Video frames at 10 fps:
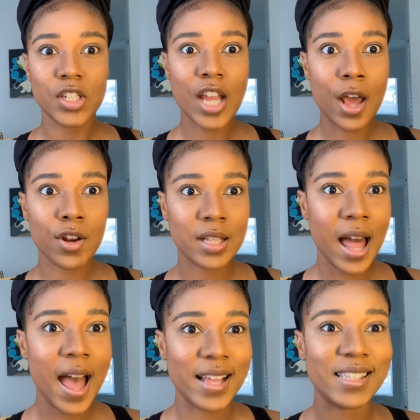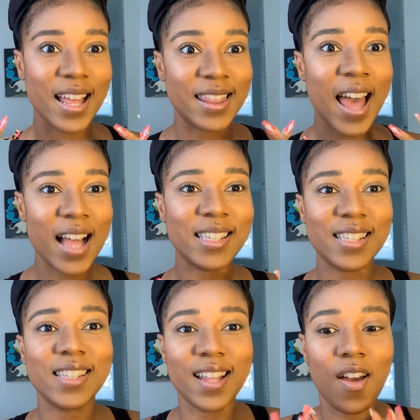shattered glass. That's
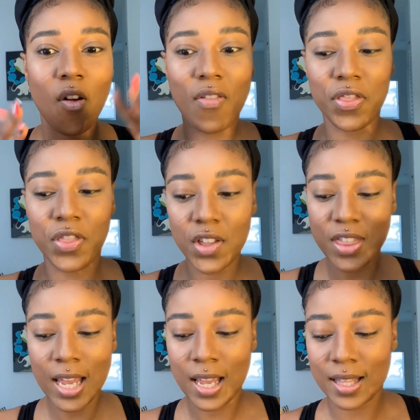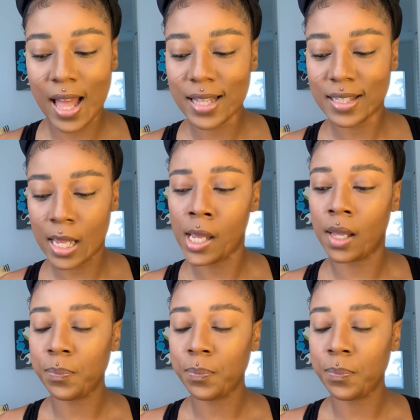the thing, that's it.